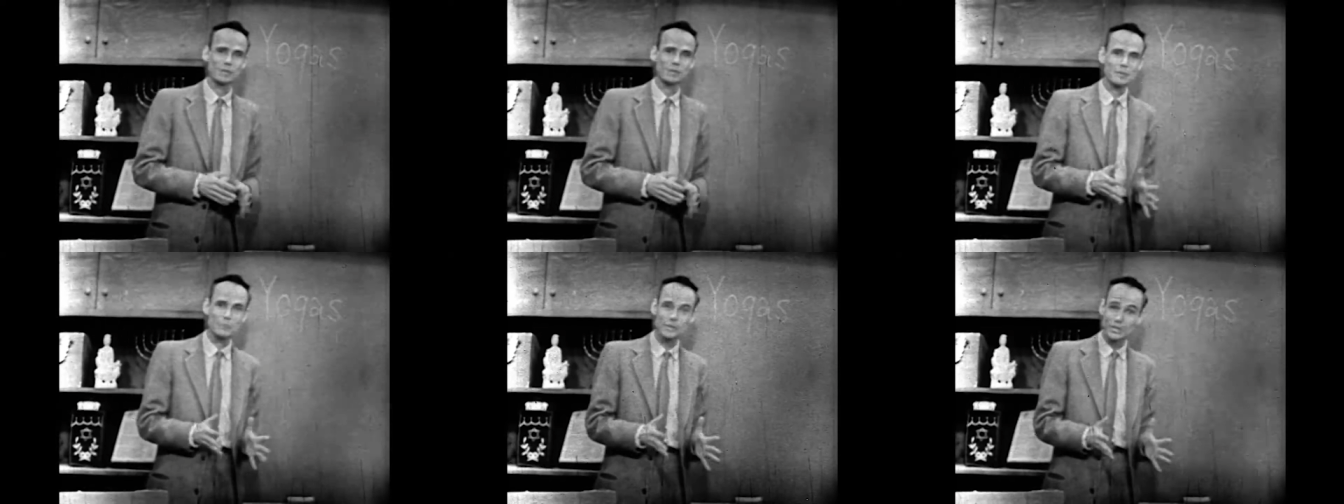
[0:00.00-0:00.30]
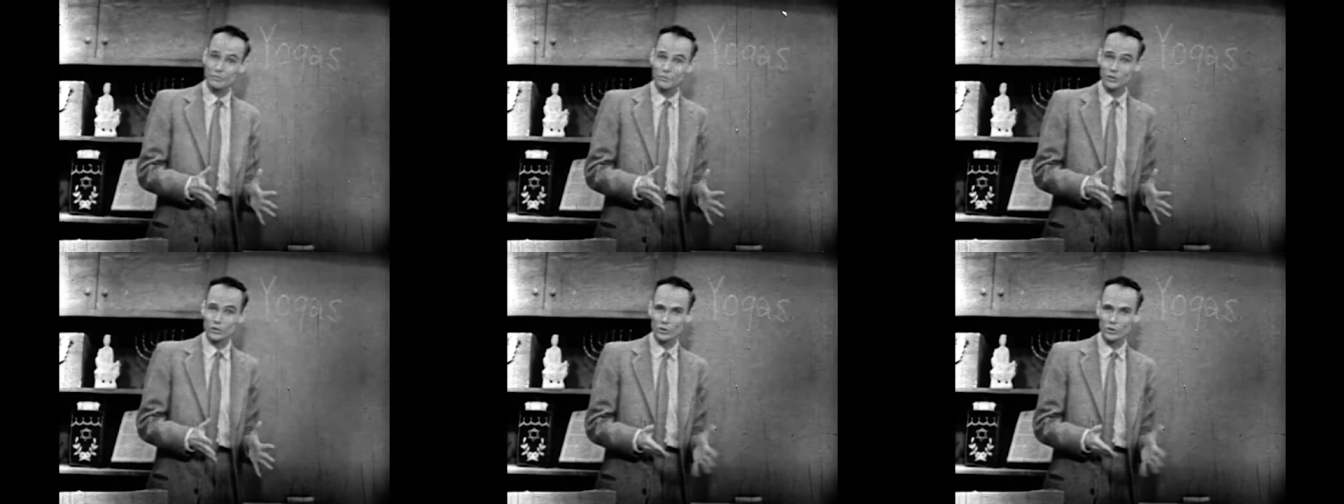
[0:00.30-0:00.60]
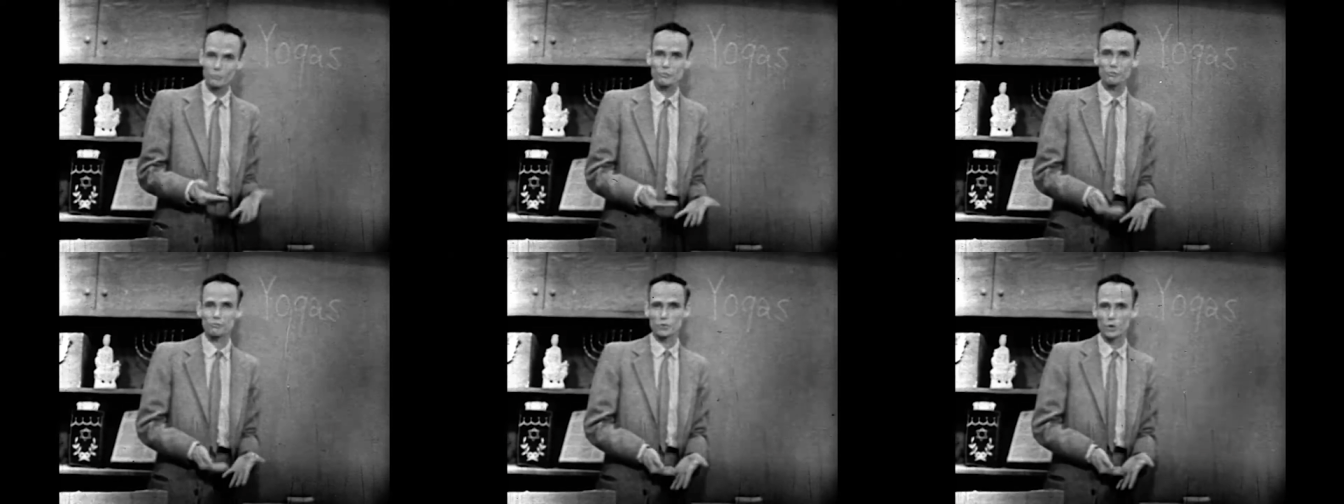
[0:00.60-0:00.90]
maybe even
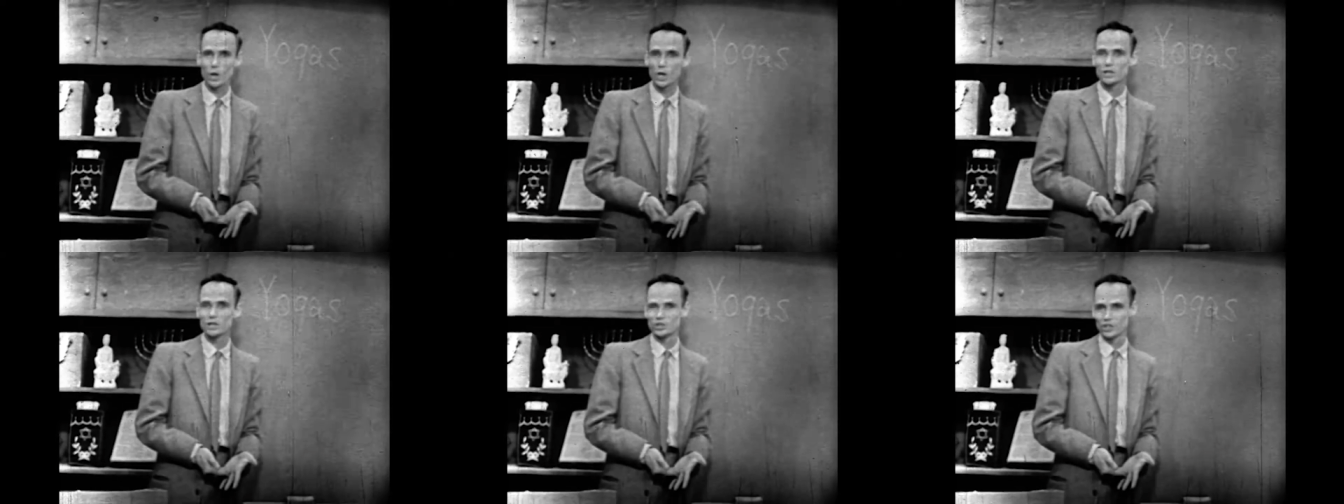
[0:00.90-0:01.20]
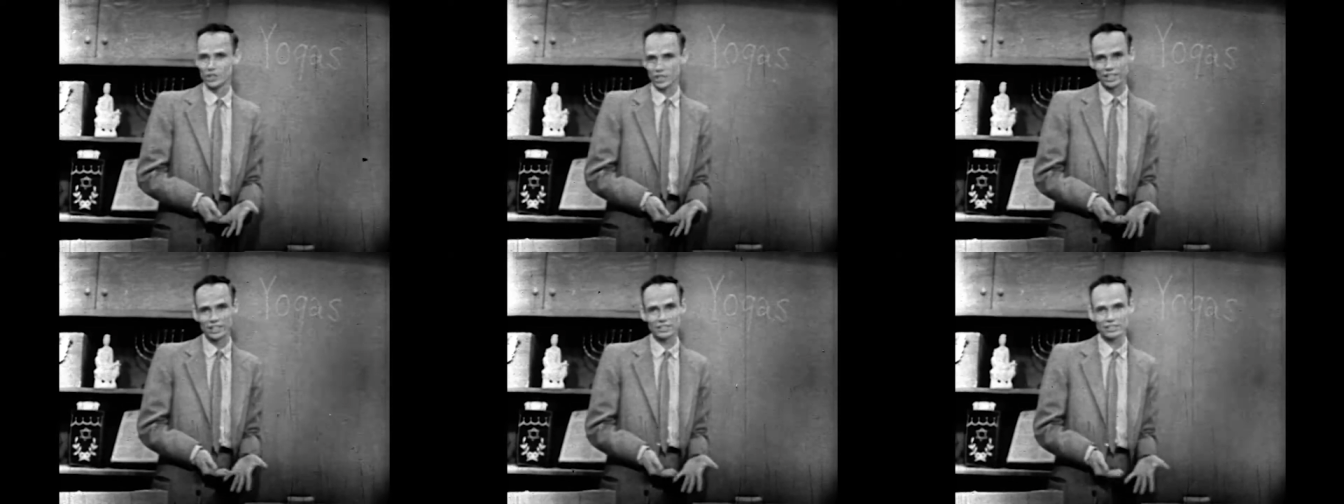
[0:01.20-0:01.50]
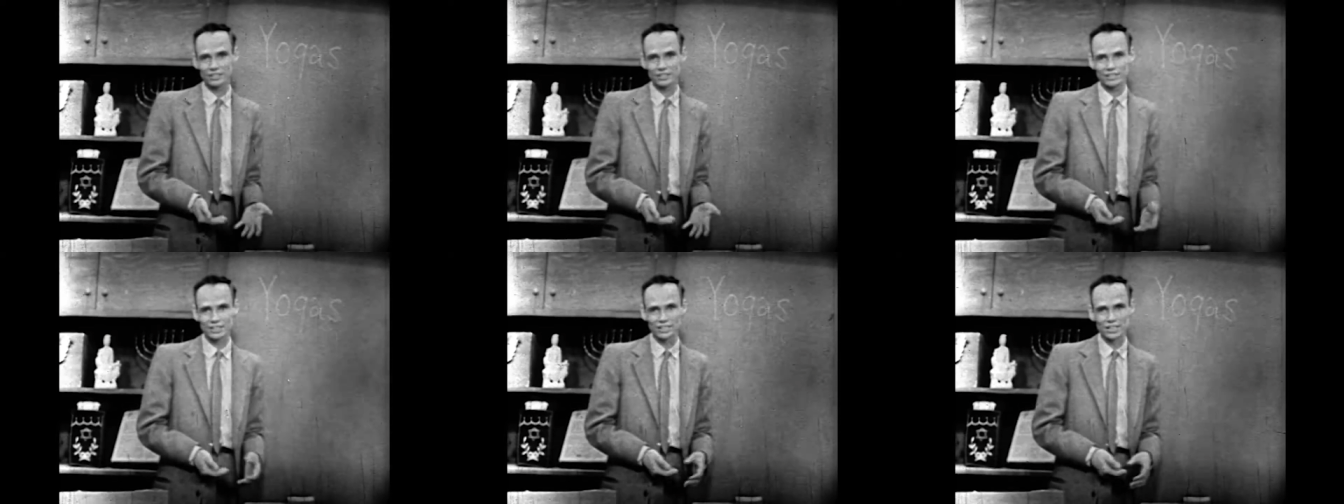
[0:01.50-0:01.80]
the
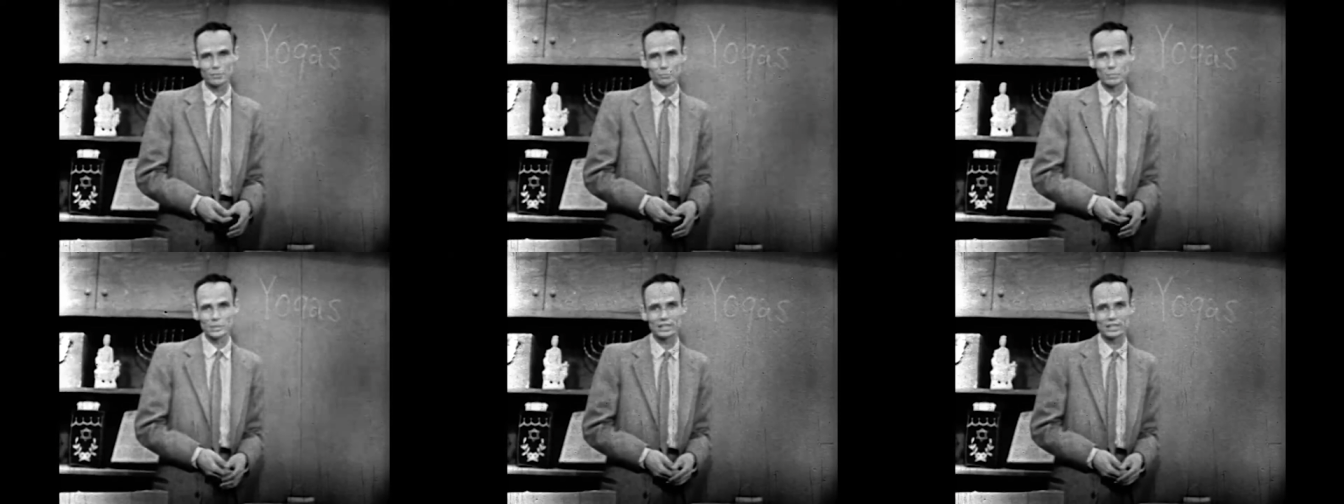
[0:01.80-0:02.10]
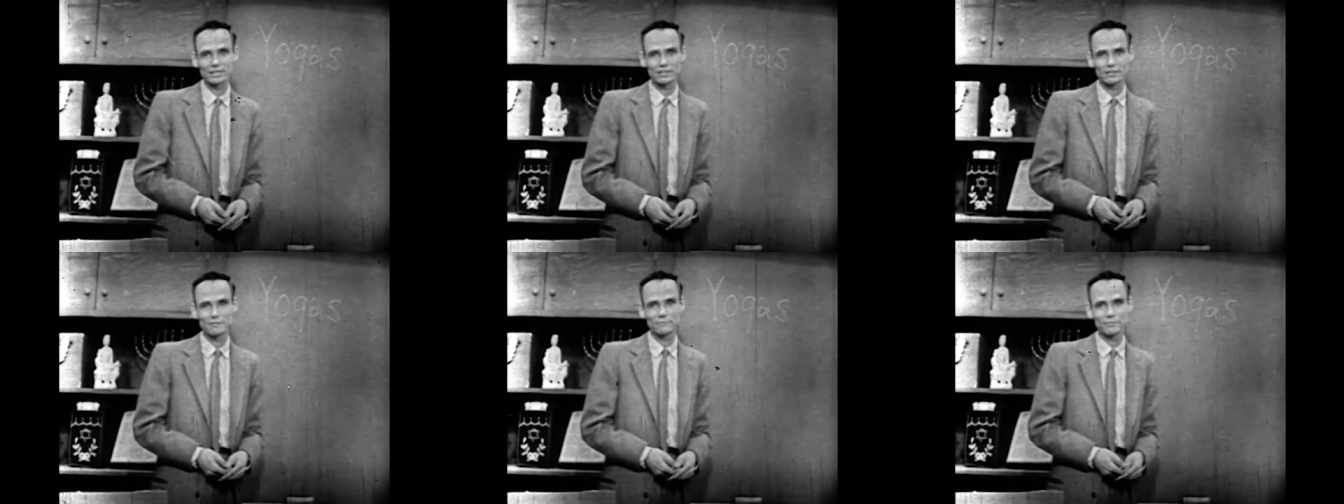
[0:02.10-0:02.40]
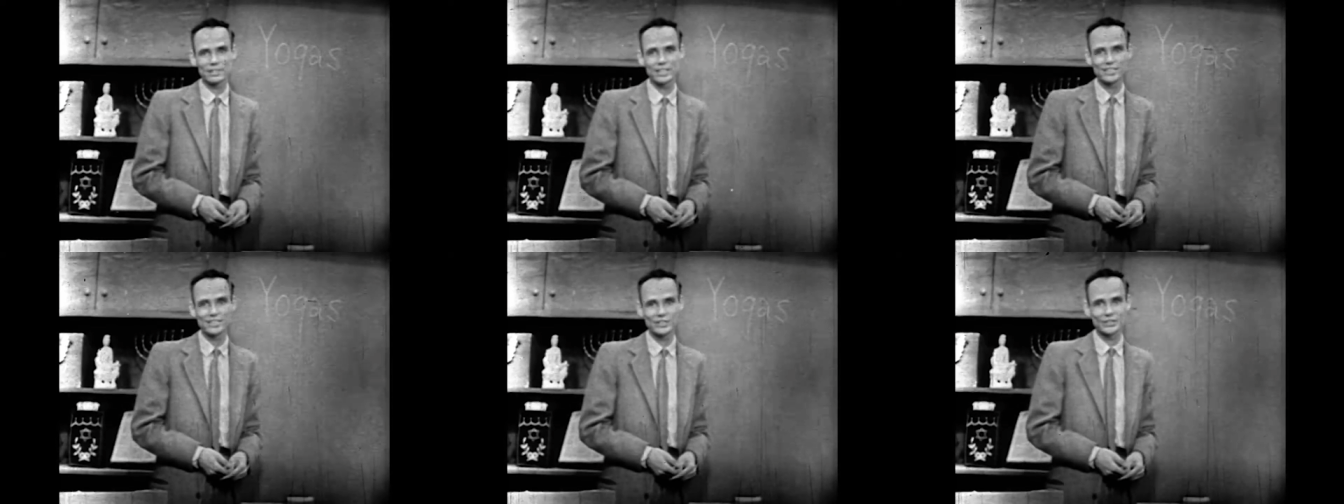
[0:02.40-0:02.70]
fraudulent a little bit, the
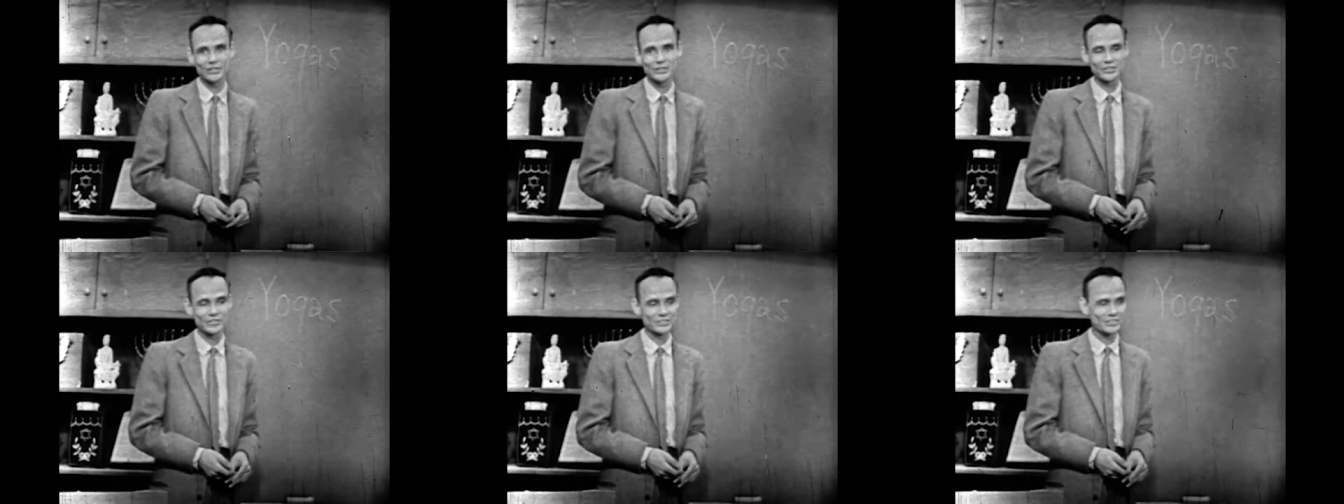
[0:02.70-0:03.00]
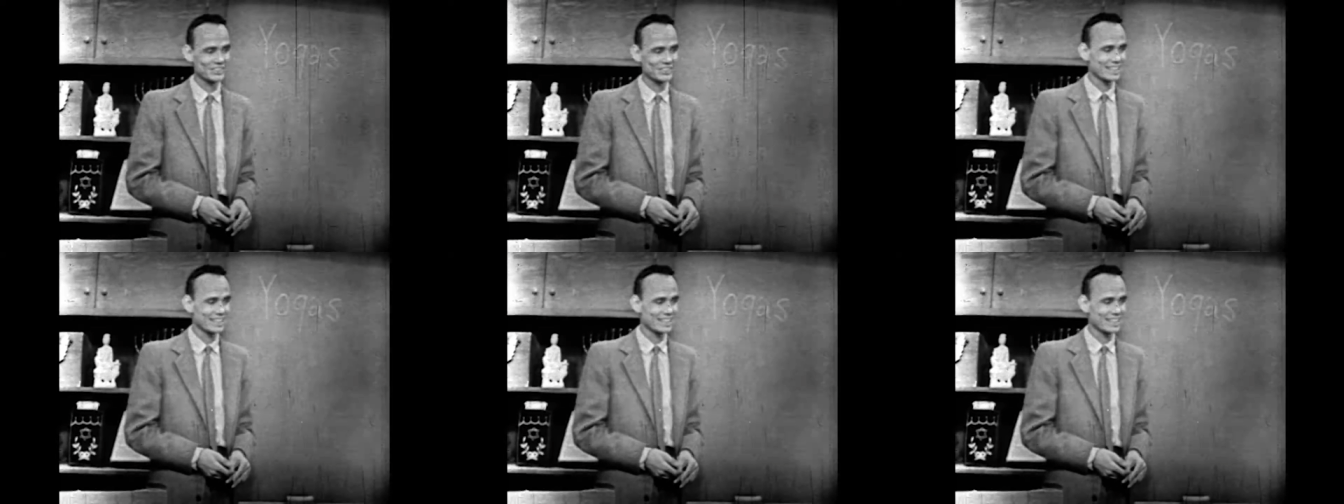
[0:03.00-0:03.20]
fakers.